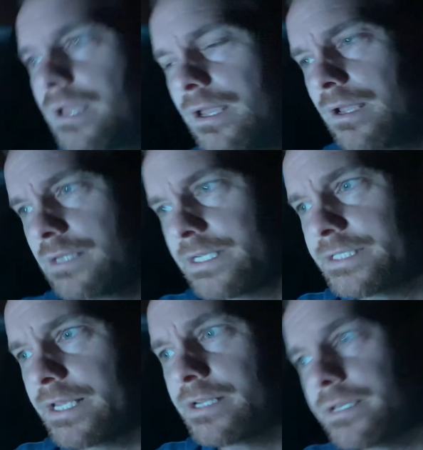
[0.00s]
As I
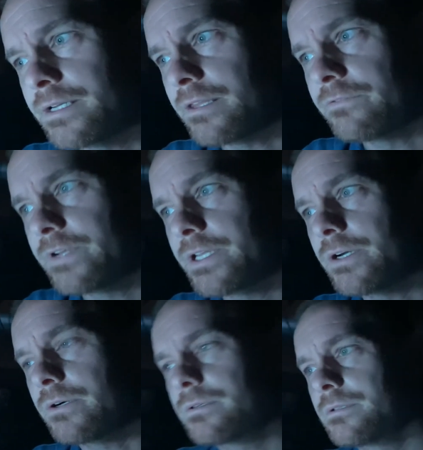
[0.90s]
said in another
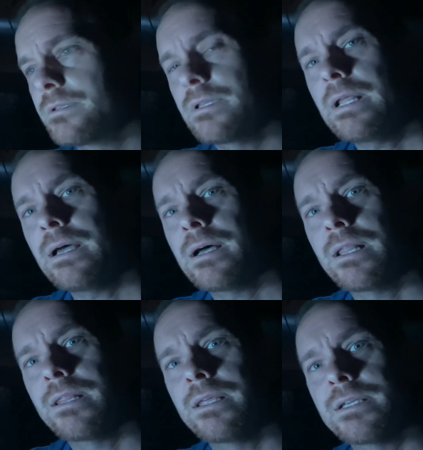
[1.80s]
video, uh,
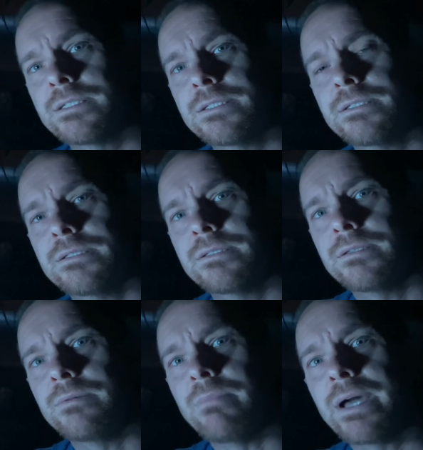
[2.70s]
this
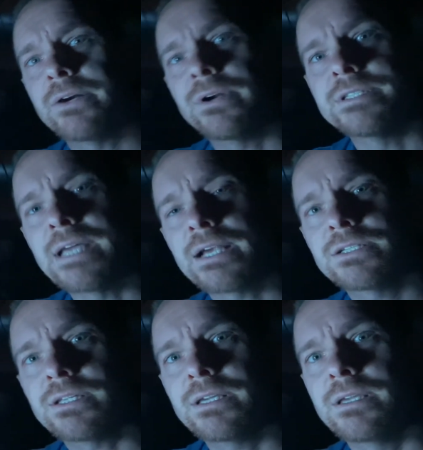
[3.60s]
miner is
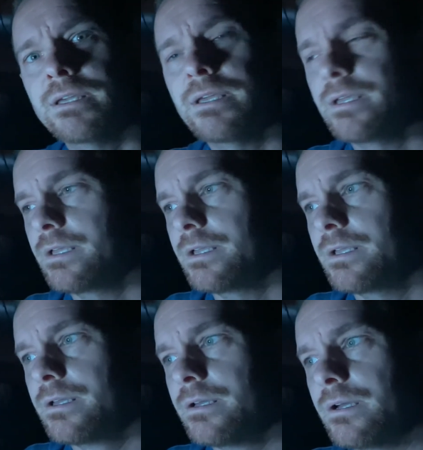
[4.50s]
actually
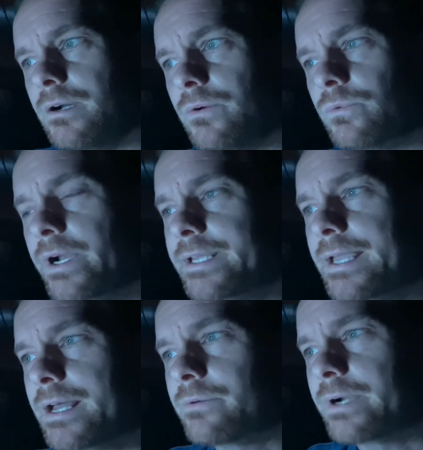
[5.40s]
running
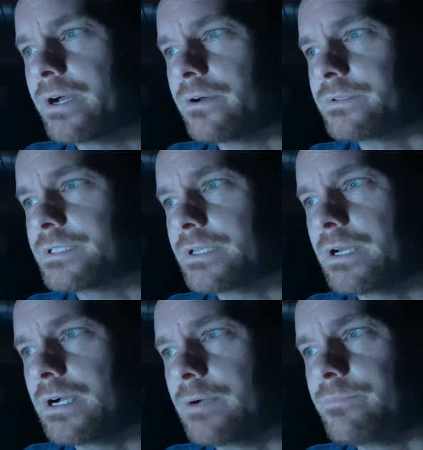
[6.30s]
at around
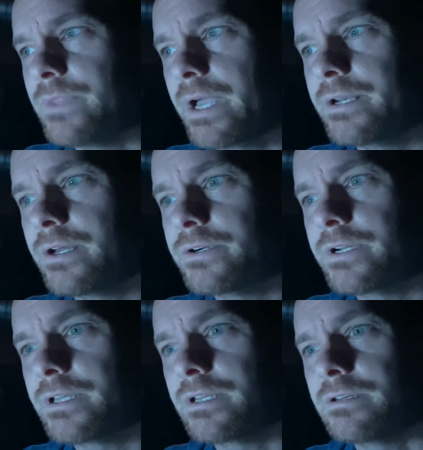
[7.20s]
uh,
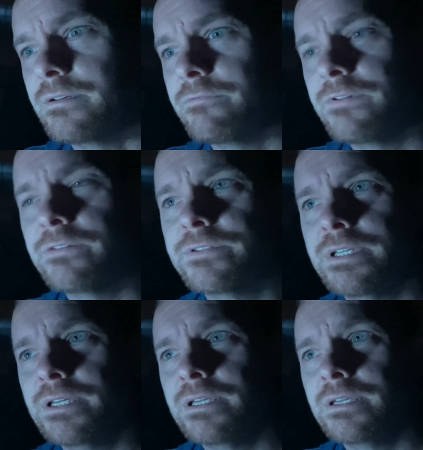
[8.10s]

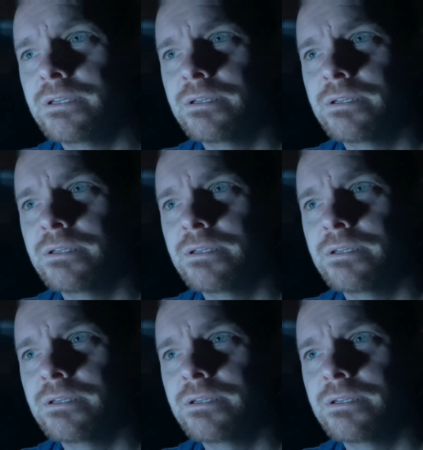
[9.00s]
950